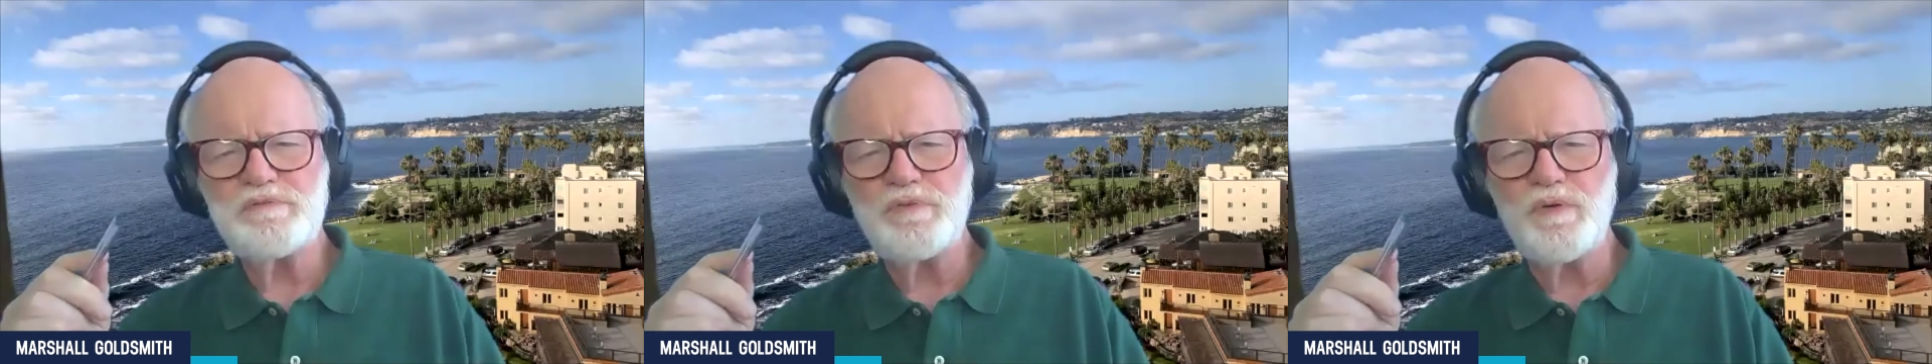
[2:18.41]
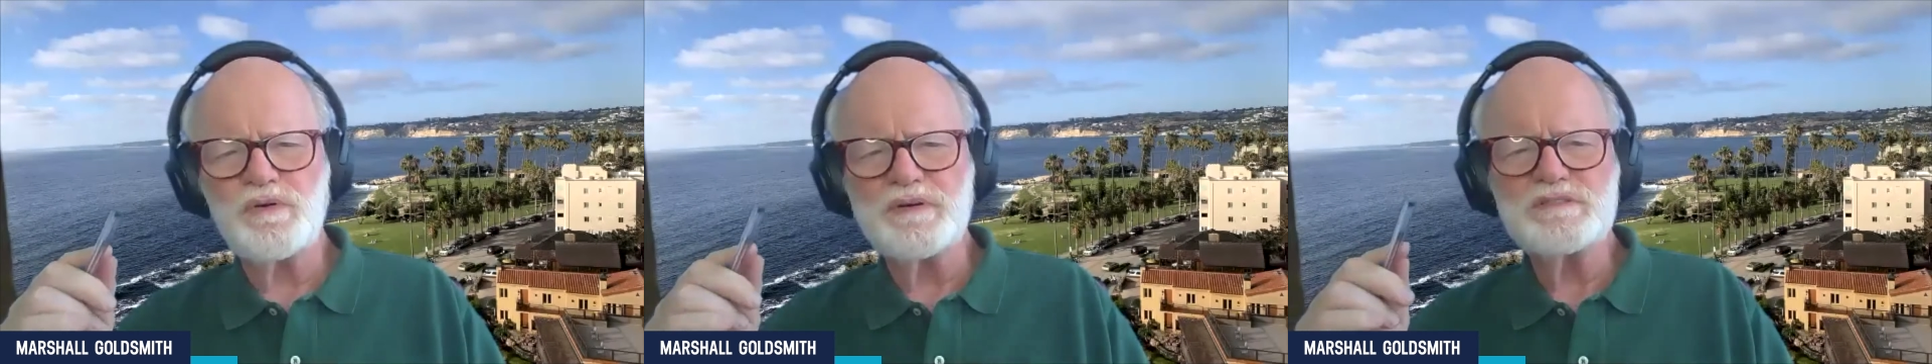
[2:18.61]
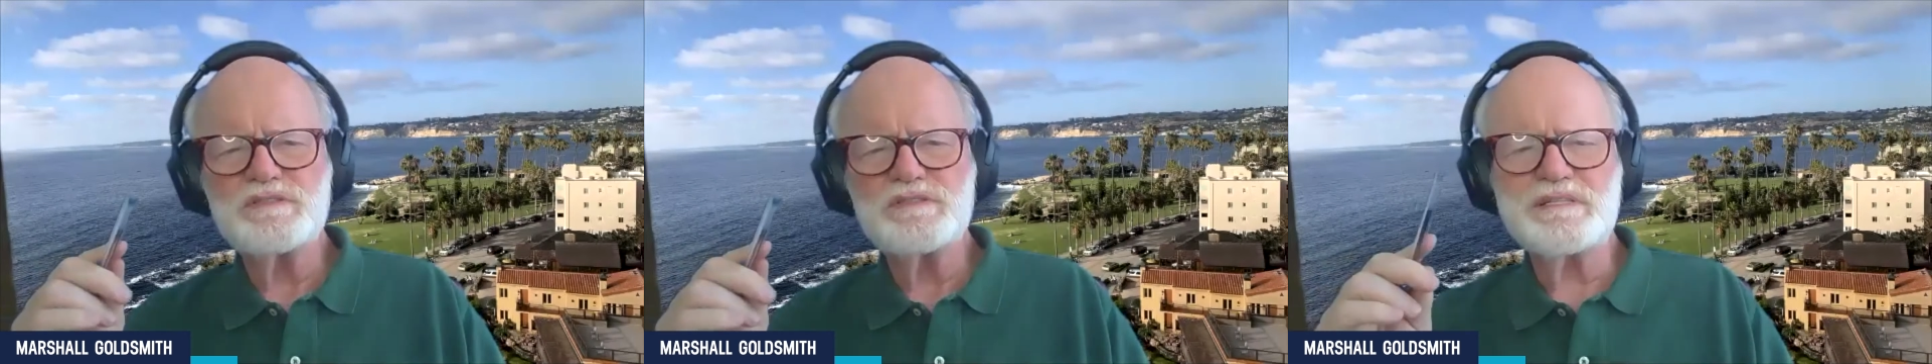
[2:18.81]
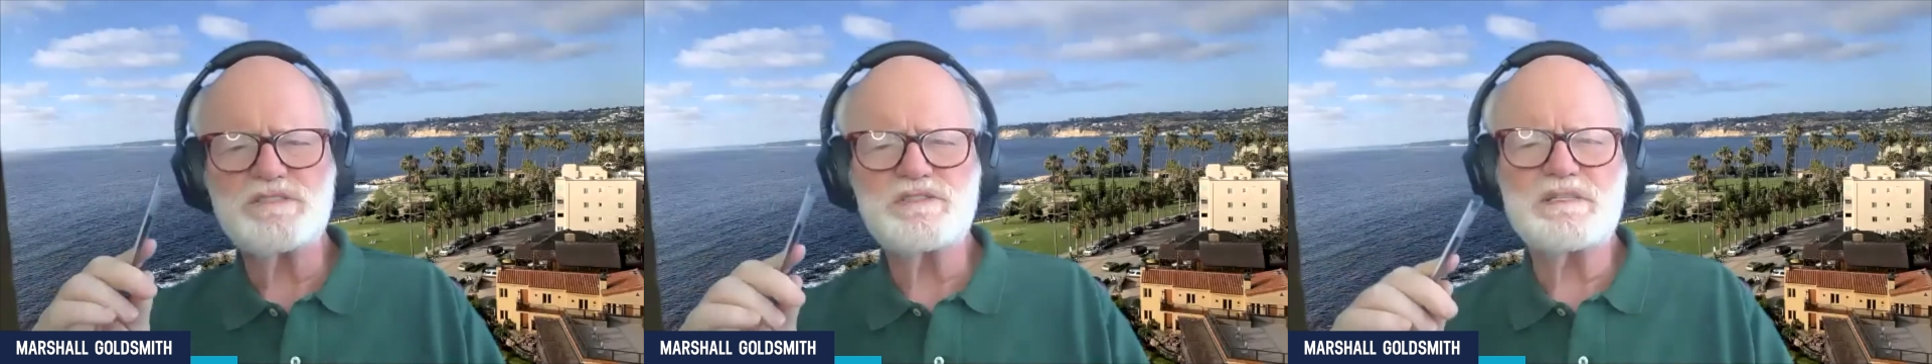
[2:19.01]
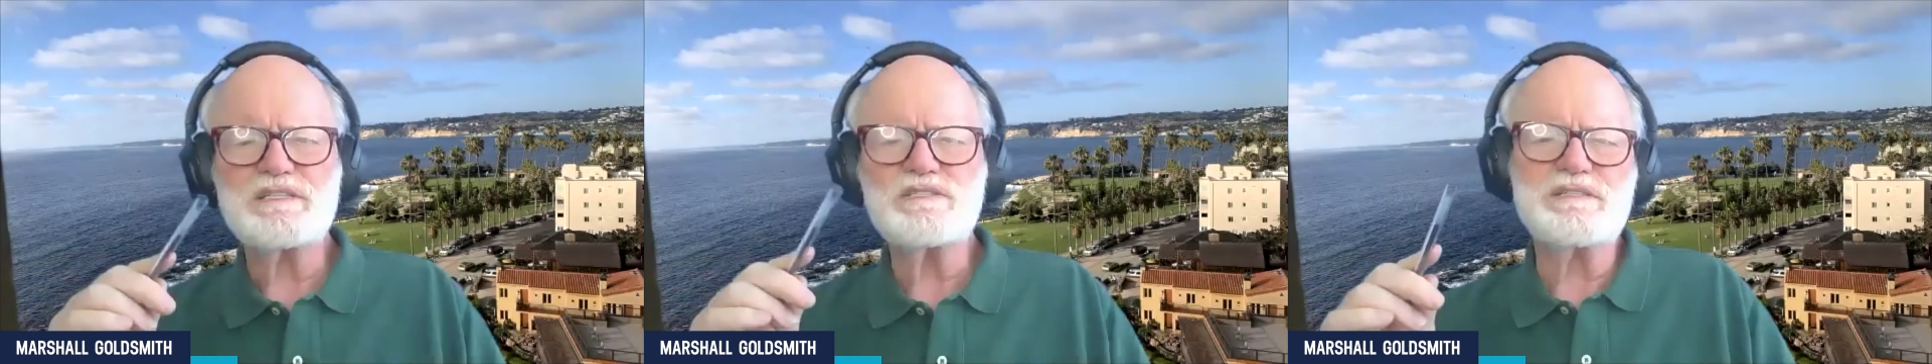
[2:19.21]
is
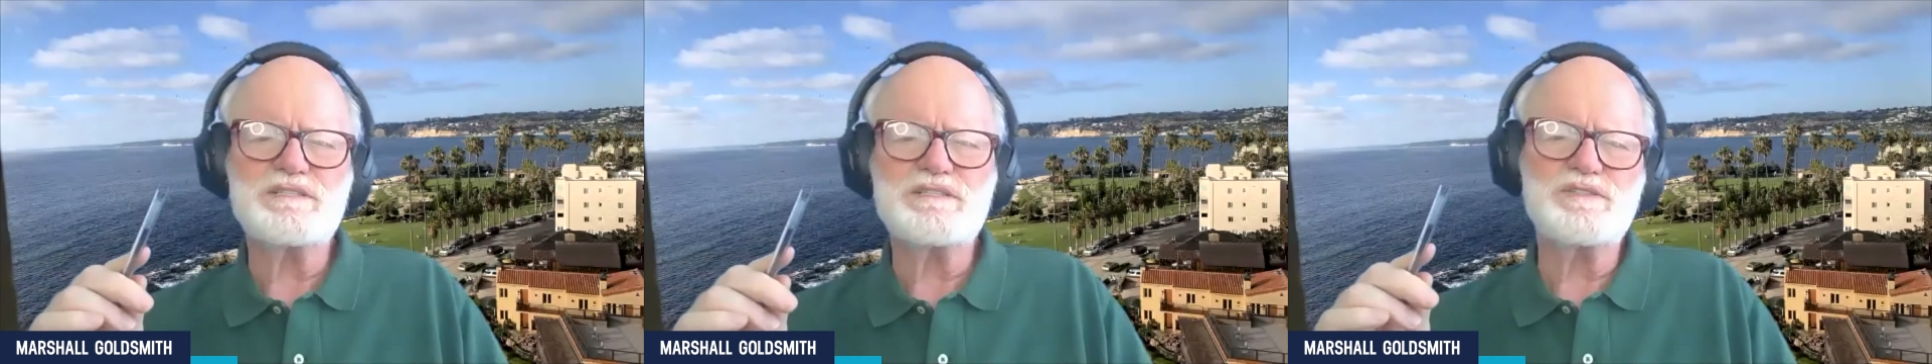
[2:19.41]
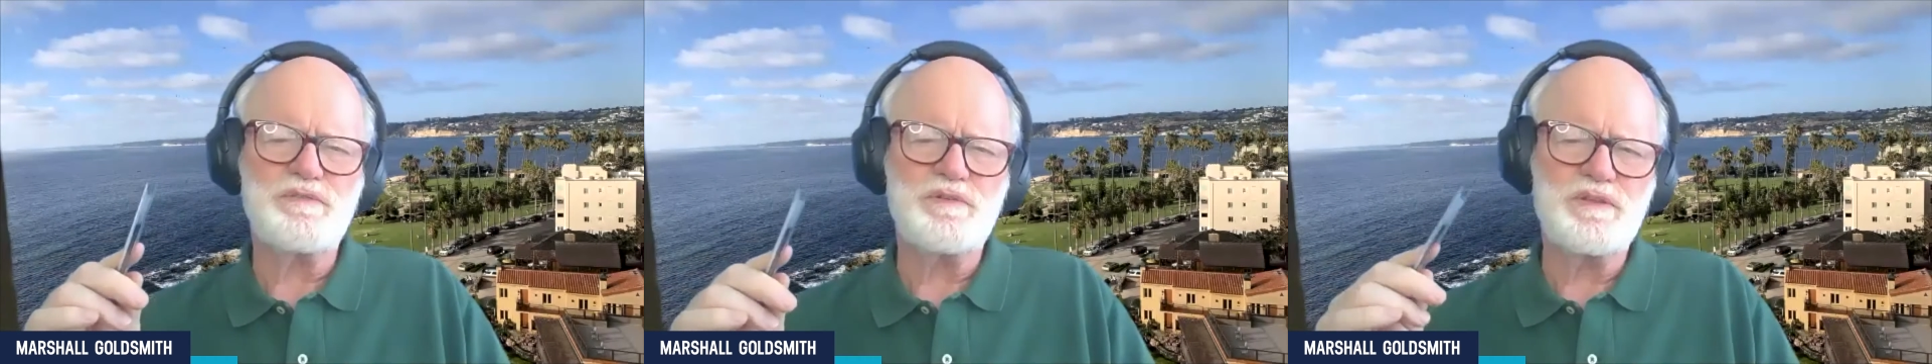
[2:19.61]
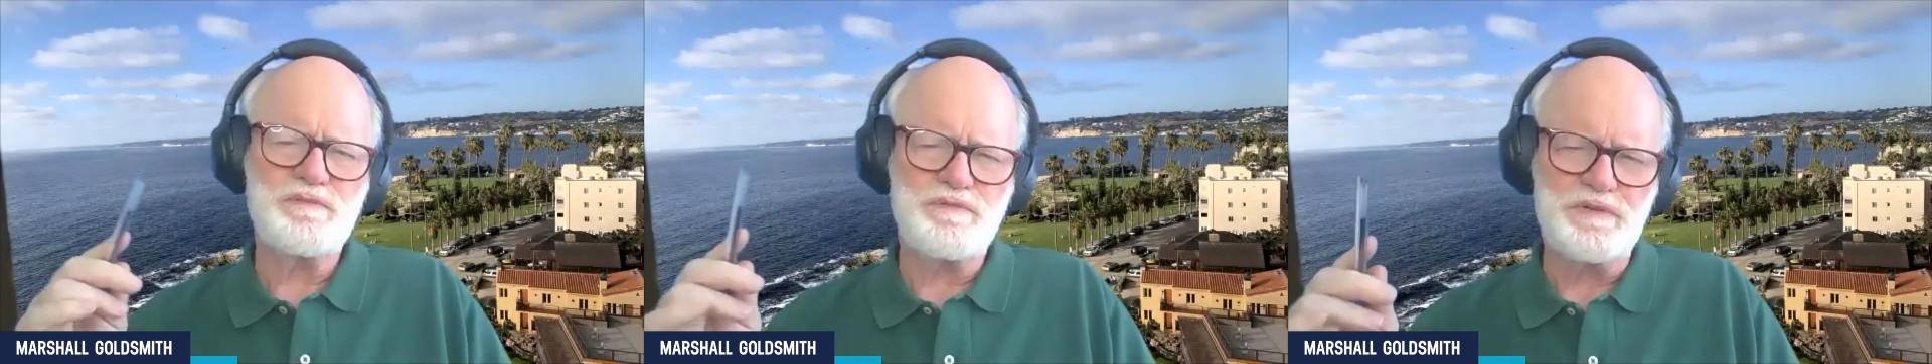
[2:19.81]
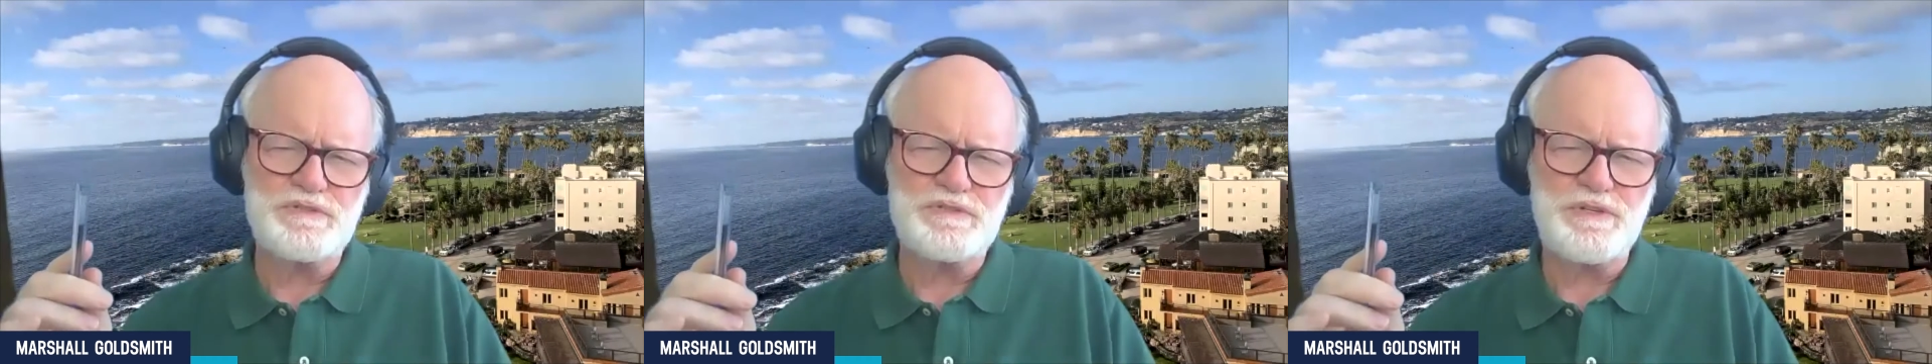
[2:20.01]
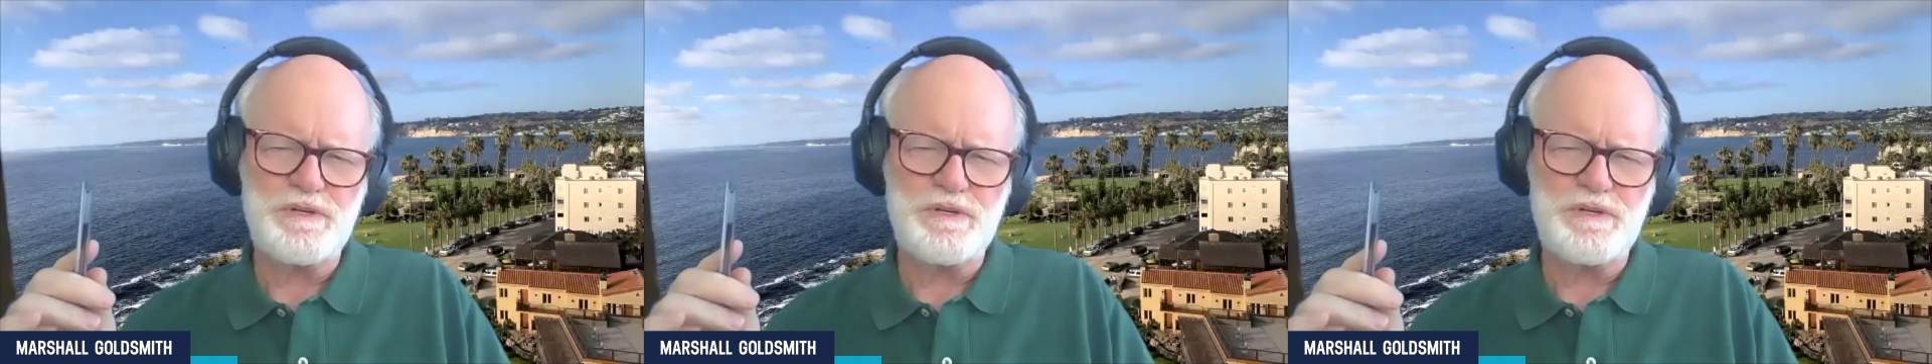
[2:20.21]
suggestions for the future.